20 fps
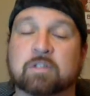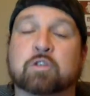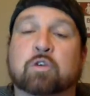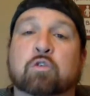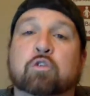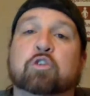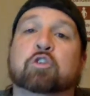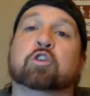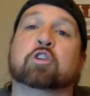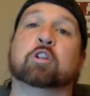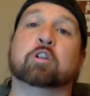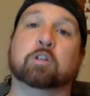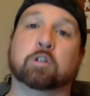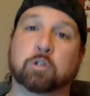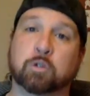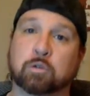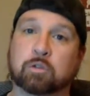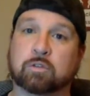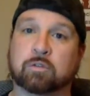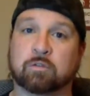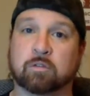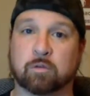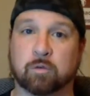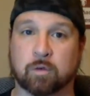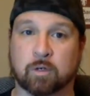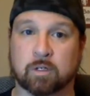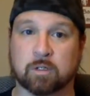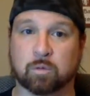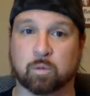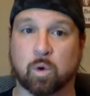so you're going to lose
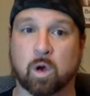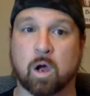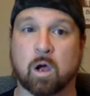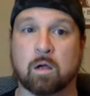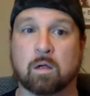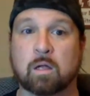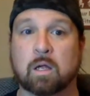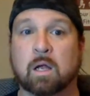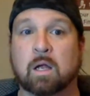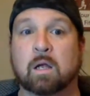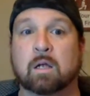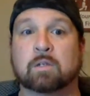fluid as well.